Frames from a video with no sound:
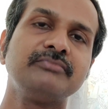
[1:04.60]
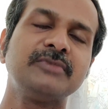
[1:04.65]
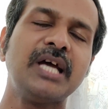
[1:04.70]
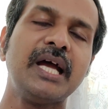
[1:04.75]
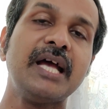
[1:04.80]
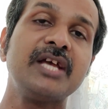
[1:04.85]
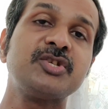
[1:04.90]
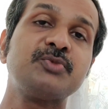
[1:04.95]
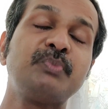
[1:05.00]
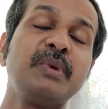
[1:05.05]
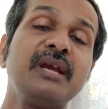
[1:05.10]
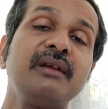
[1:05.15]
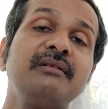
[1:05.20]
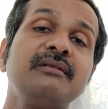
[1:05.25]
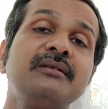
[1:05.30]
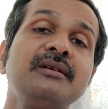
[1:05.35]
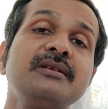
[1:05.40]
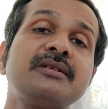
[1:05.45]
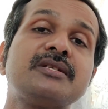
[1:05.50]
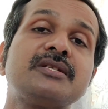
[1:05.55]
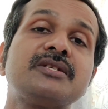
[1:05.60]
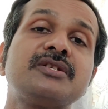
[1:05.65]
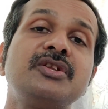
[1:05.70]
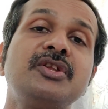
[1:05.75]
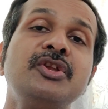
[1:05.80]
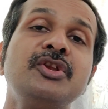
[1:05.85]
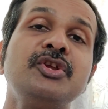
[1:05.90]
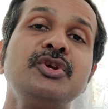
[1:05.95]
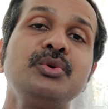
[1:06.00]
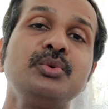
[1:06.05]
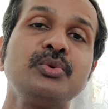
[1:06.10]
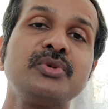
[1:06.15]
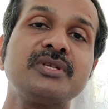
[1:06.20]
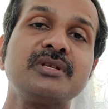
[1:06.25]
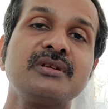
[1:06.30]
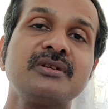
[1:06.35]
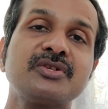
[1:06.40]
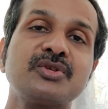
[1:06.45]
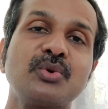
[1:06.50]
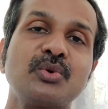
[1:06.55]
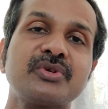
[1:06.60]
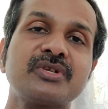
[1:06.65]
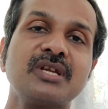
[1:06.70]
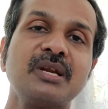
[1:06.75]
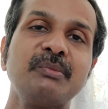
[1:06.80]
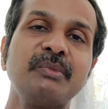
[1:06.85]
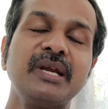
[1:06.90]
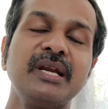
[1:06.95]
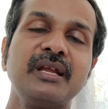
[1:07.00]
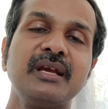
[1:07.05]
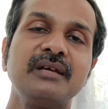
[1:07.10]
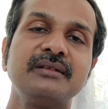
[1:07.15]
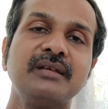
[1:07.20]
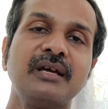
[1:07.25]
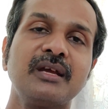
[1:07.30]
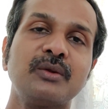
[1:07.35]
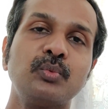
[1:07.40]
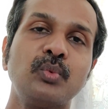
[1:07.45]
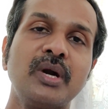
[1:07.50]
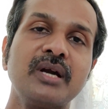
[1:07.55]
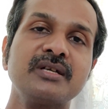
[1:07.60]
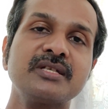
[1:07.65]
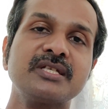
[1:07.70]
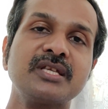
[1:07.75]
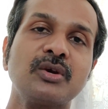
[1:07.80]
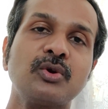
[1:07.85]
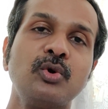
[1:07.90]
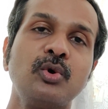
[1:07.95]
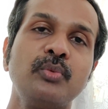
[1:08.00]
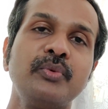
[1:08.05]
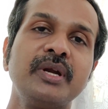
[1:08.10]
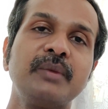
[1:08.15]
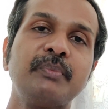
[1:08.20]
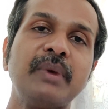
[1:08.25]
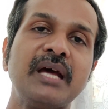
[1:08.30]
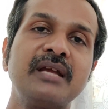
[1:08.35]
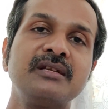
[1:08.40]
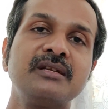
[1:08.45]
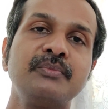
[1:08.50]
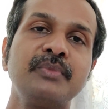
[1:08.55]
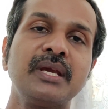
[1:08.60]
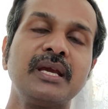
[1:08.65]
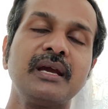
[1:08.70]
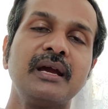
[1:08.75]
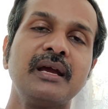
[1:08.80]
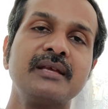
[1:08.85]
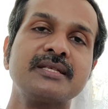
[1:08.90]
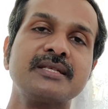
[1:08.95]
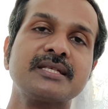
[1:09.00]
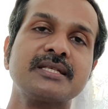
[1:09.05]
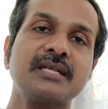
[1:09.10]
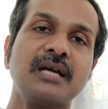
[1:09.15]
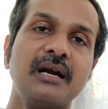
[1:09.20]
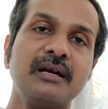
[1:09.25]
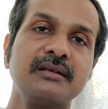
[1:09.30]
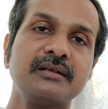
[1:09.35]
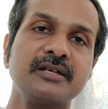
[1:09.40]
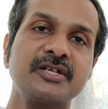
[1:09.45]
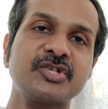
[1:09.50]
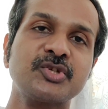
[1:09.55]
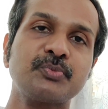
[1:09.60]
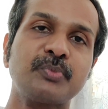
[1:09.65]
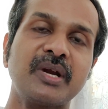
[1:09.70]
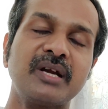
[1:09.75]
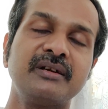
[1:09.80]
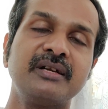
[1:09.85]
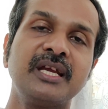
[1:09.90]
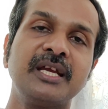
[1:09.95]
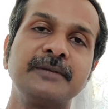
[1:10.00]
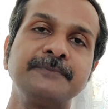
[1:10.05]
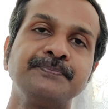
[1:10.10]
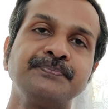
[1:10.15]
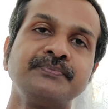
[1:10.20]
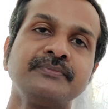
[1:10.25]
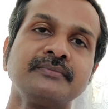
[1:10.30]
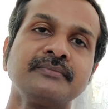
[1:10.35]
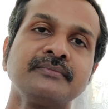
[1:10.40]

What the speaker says: there has been this news in social media that once the COVID pandemic has started spreading,